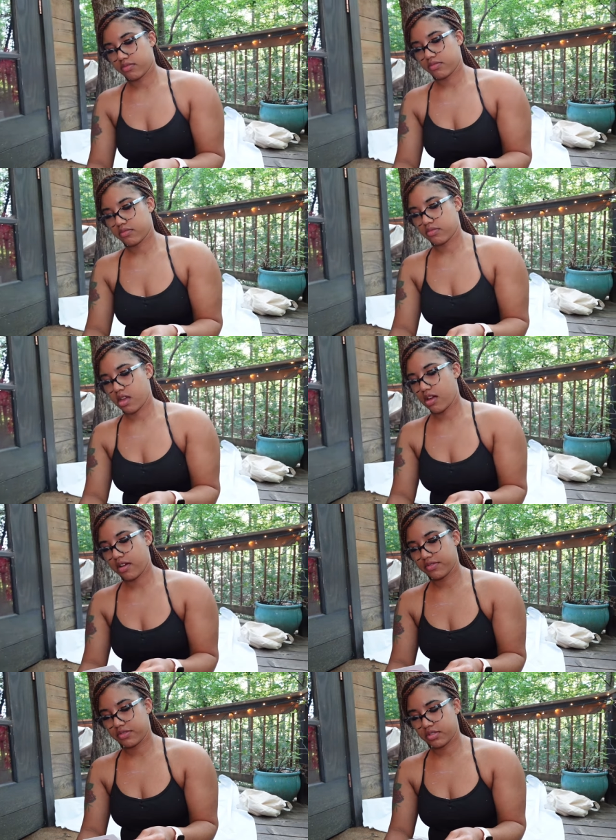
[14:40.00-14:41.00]
No, I
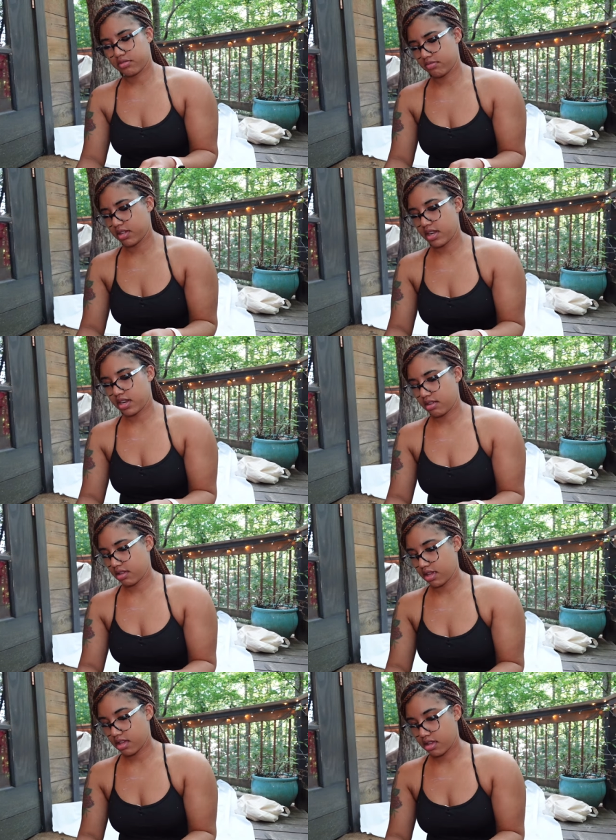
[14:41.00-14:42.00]
was just reading it
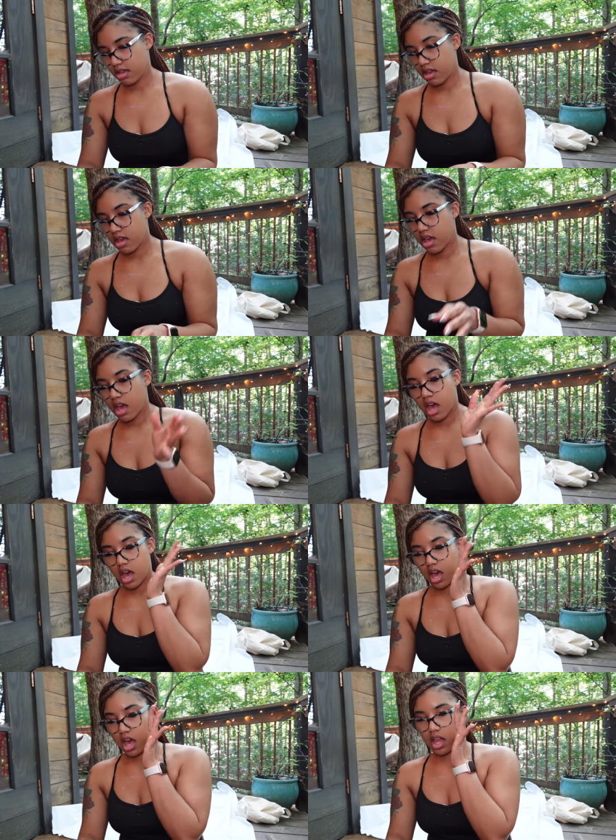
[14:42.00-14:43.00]

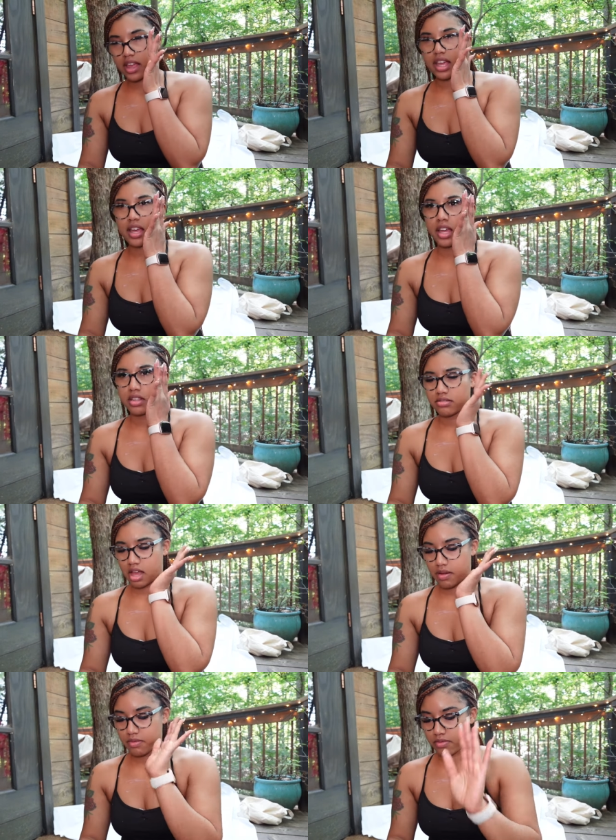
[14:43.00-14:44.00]
like, like a.
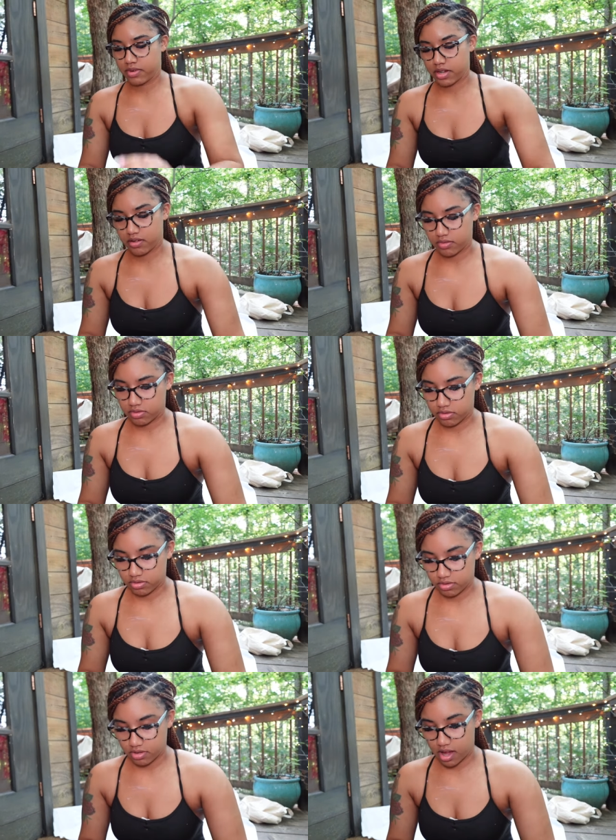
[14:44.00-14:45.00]
I would want to go.
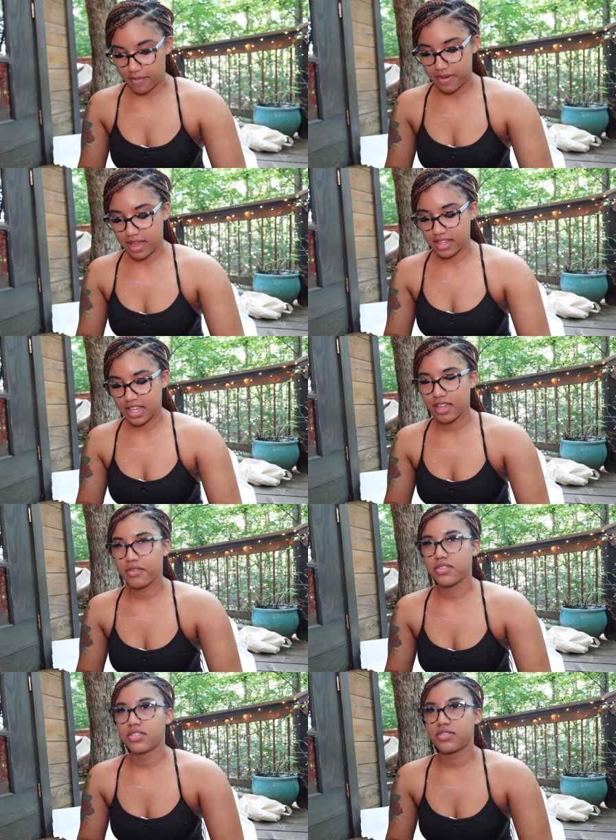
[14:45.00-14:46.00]
I mean, I think you
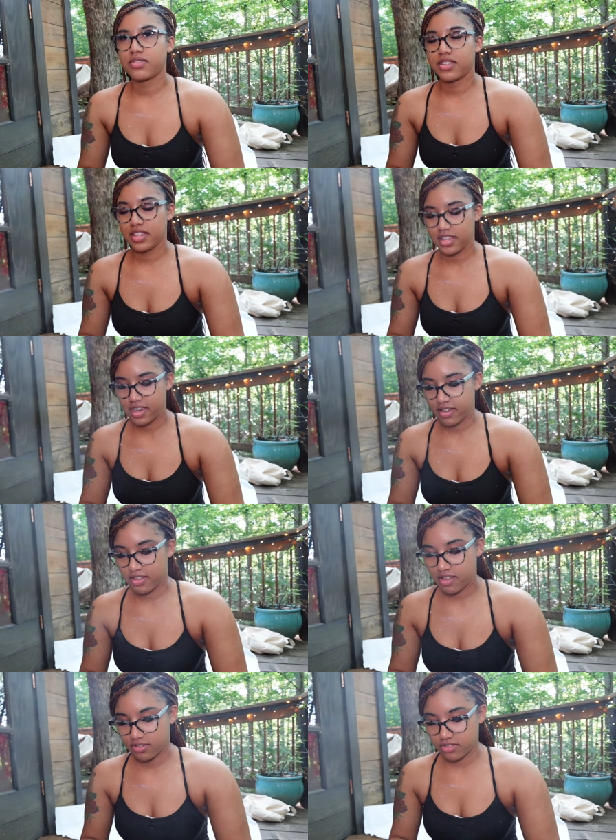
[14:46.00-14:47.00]
would choose a
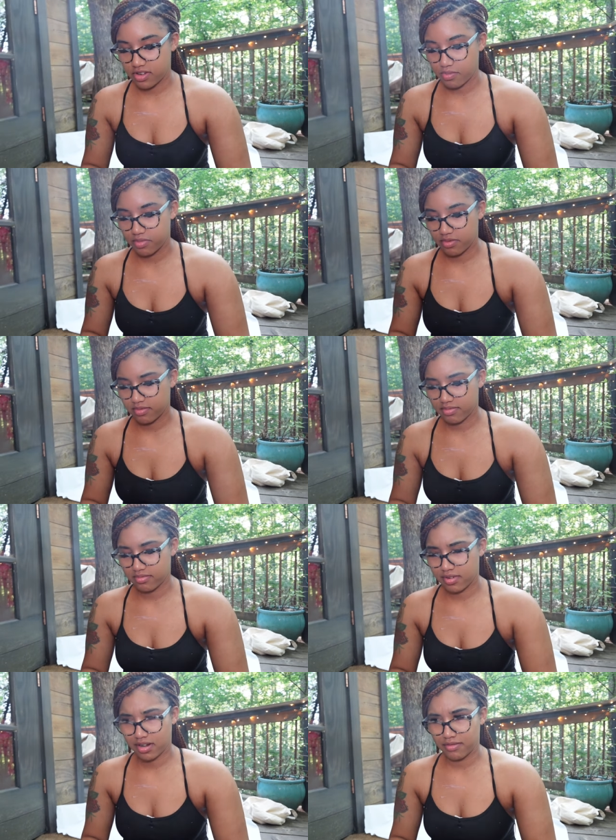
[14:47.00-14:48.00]
year-long trip
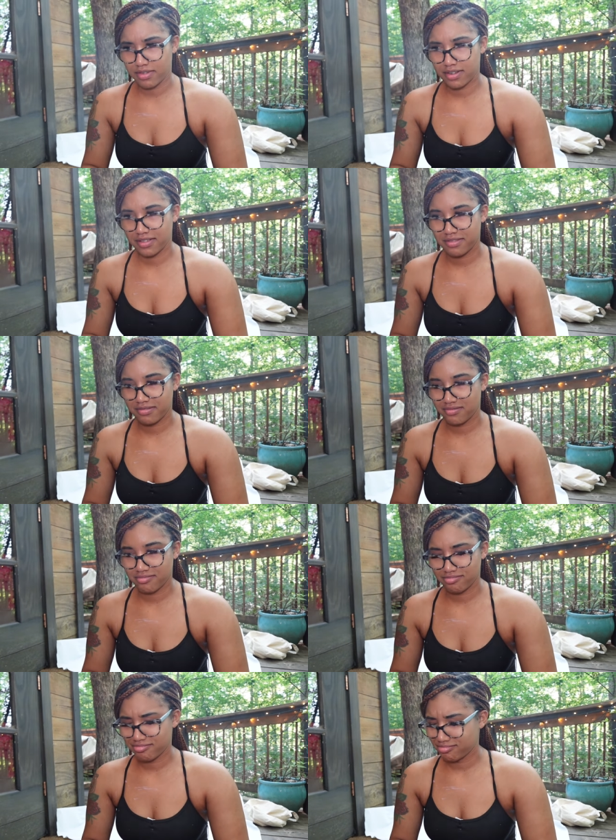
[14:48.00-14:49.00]
around the world.
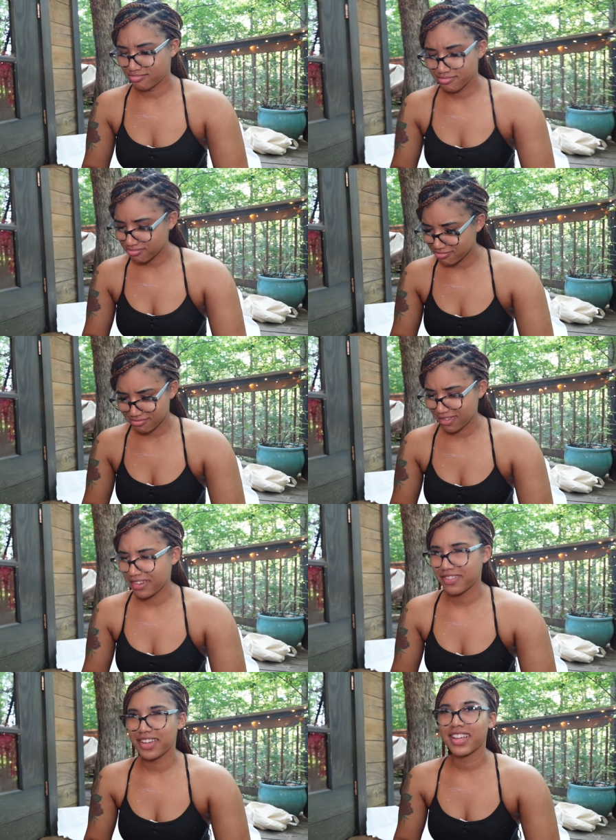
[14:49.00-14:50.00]
The
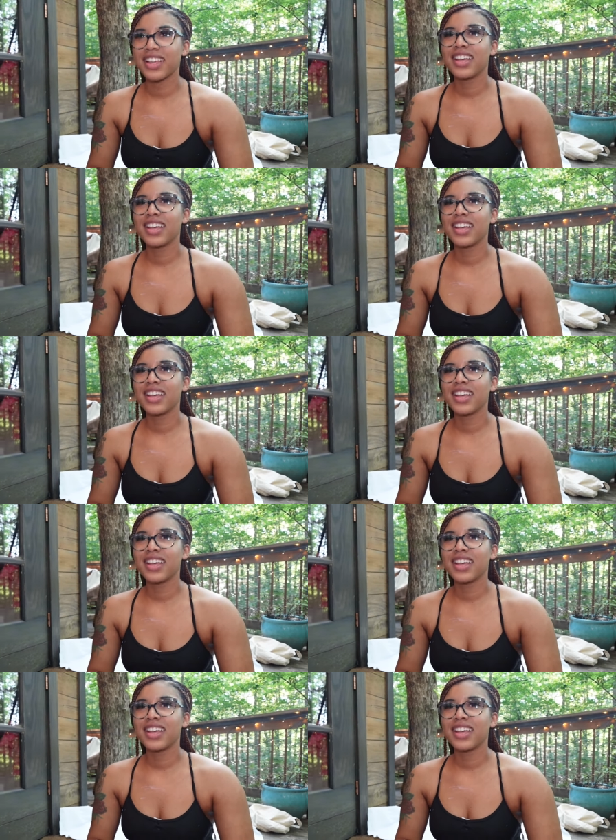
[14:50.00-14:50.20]
fuck?